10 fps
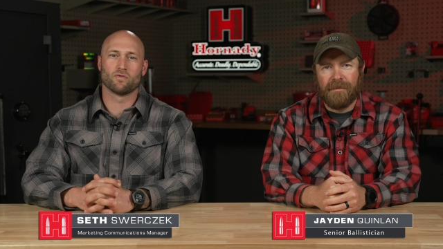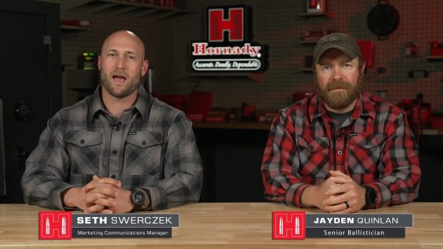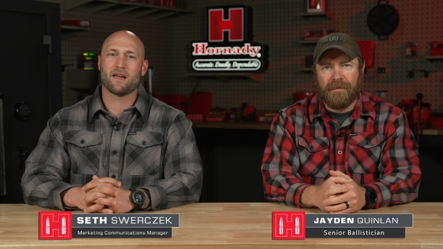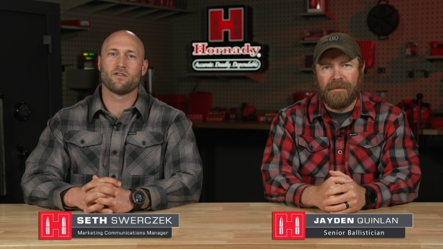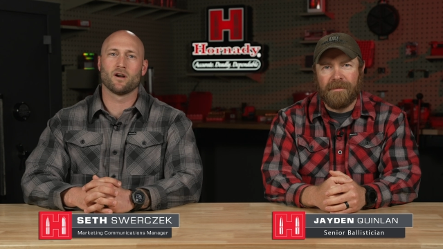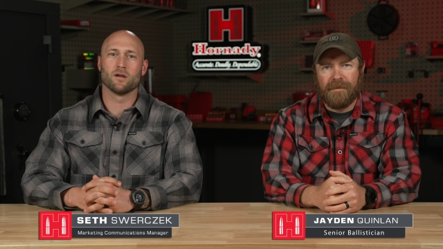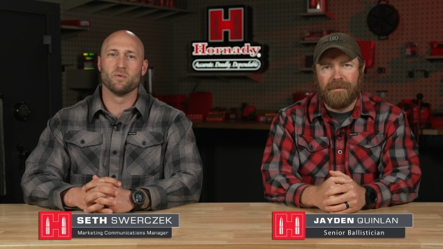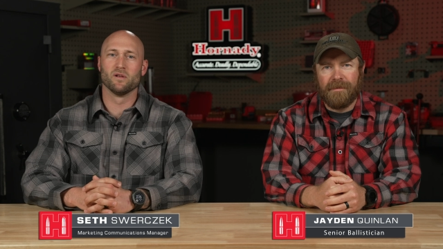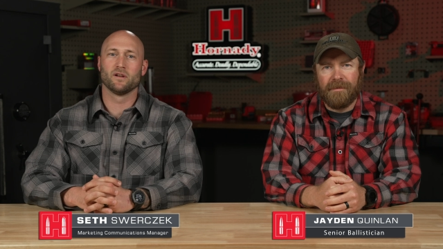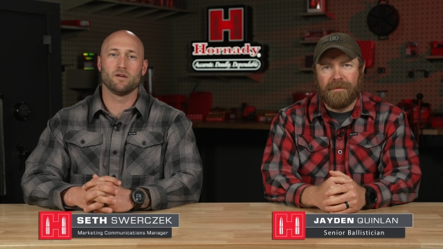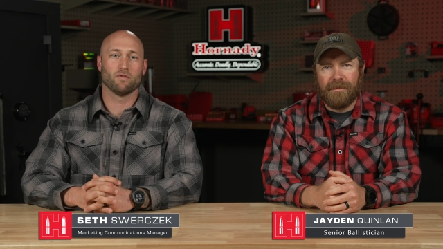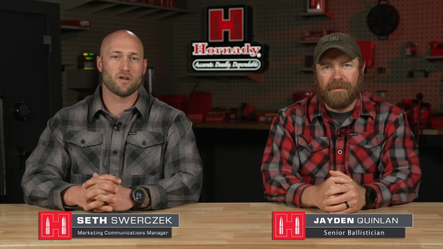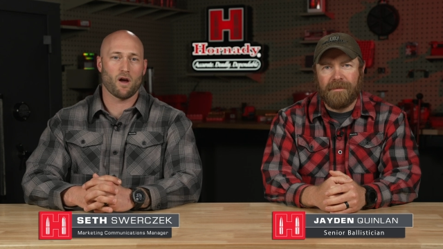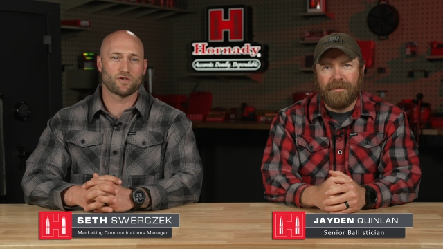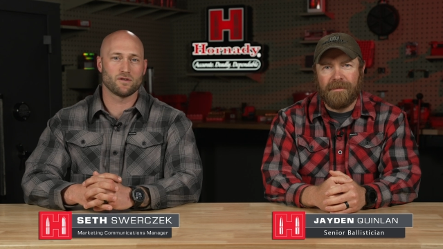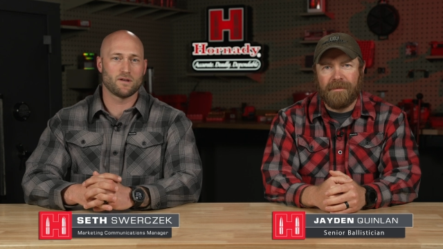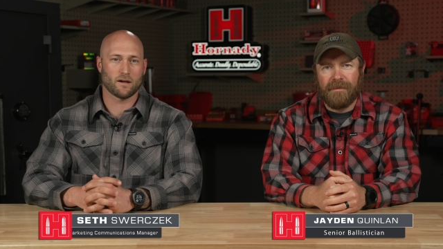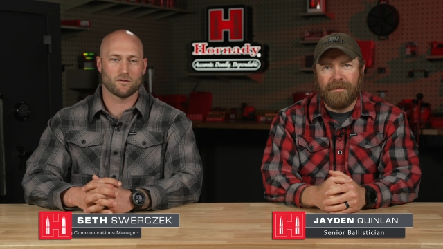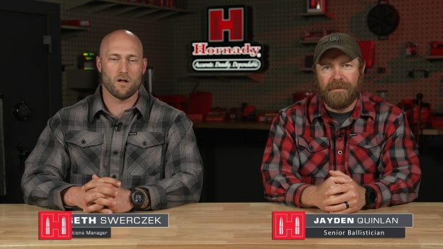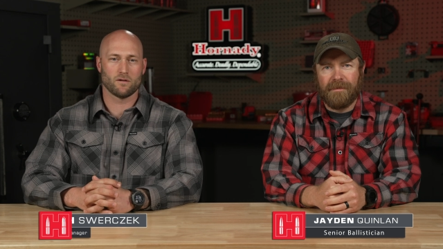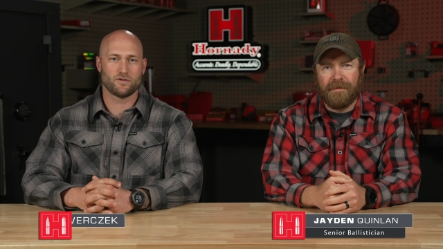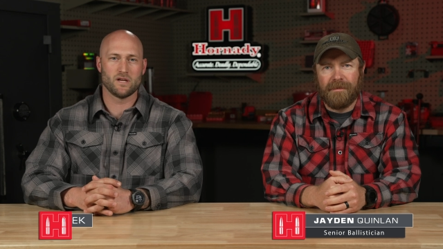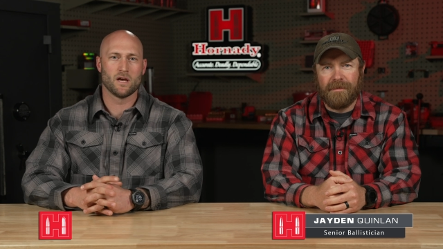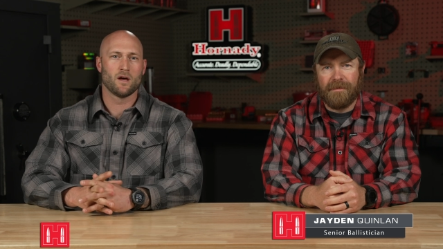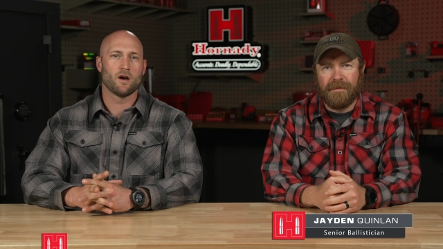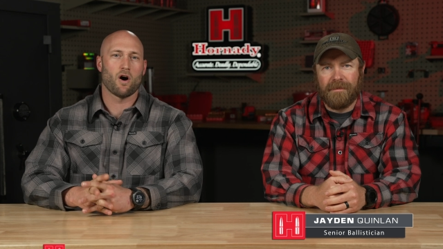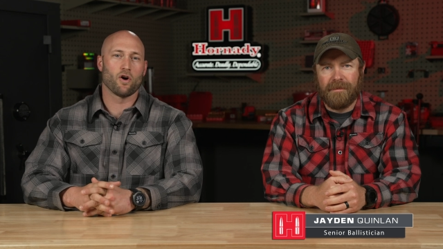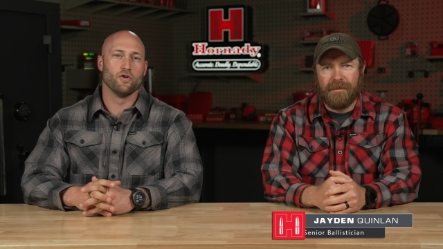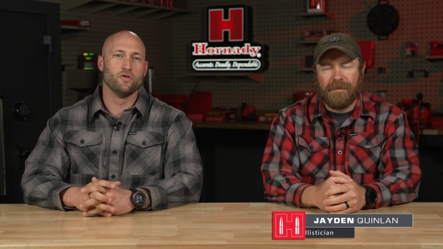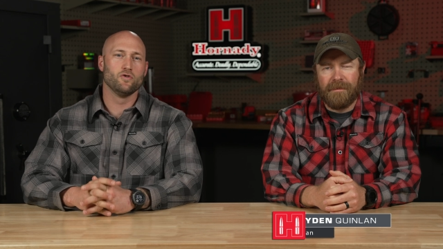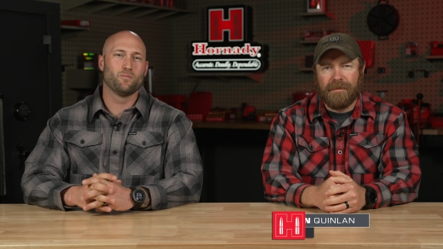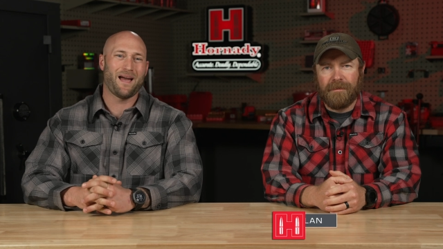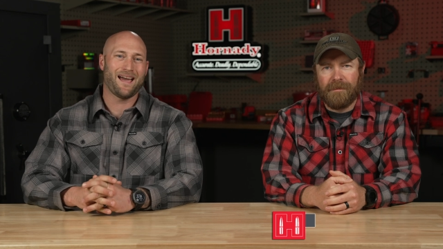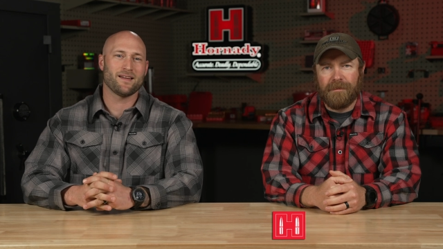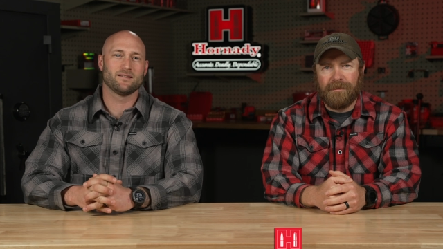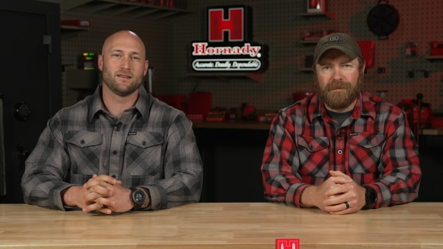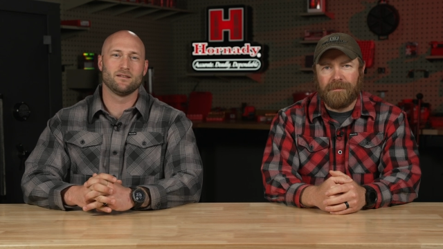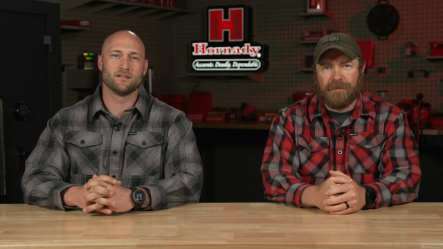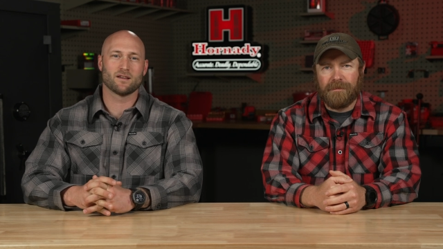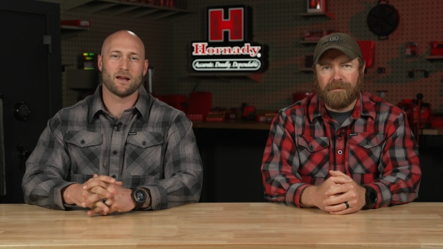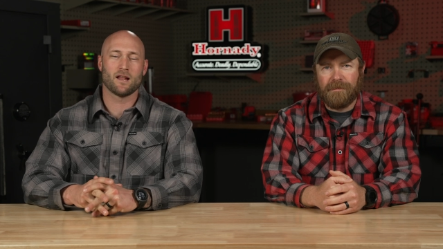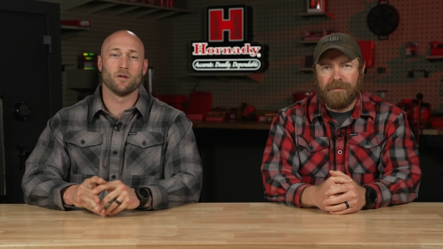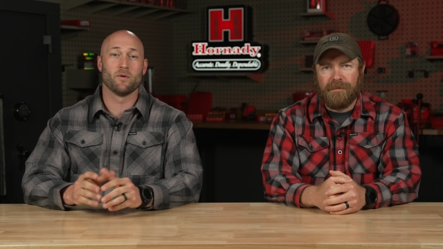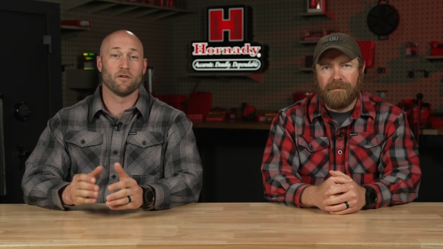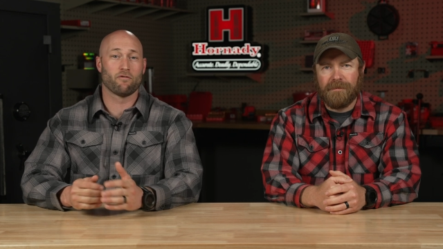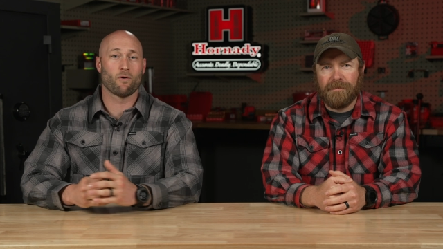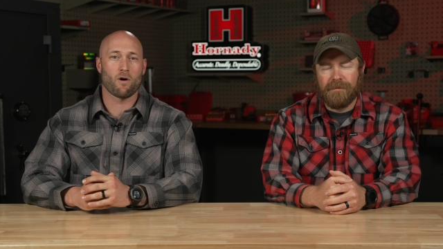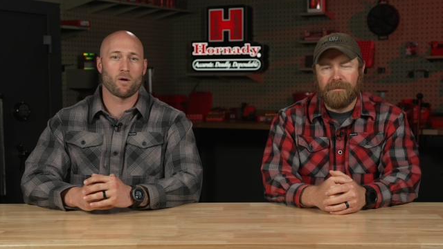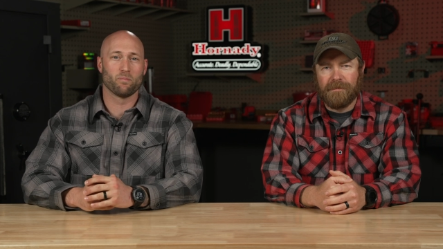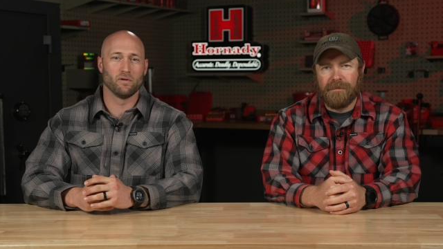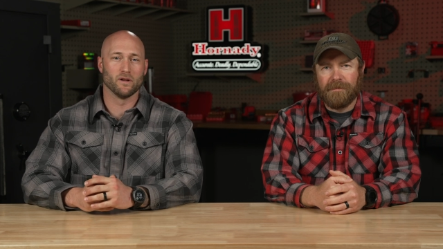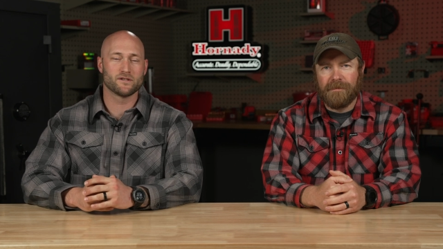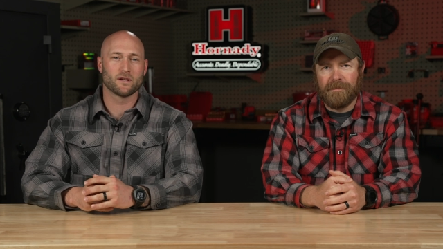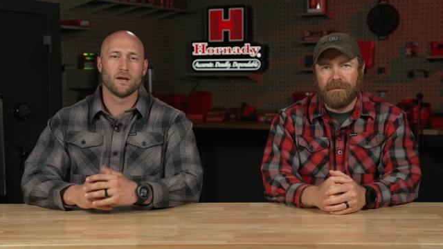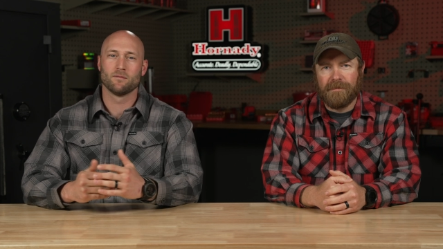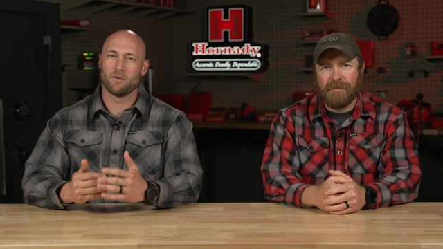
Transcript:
Speaker 1: drag variability reduction technology, our new patented design element for our bullets.